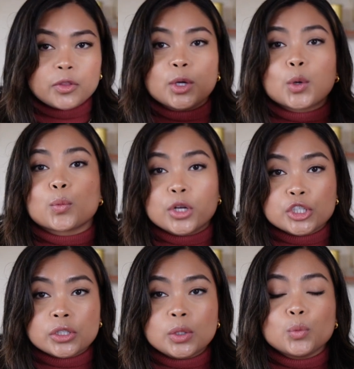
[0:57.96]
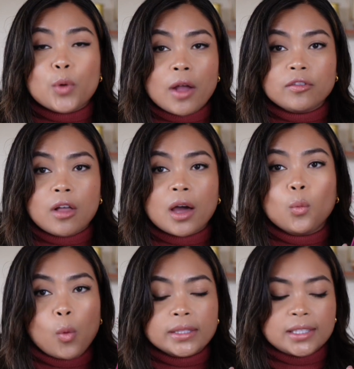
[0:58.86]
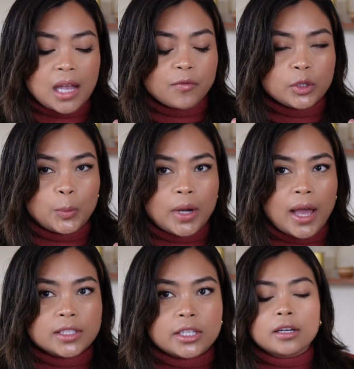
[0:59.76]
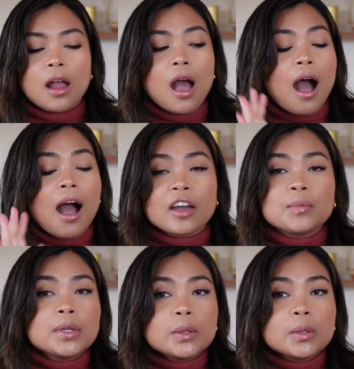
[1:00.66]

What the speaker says: the original Revlon One Step Volumizer. I've been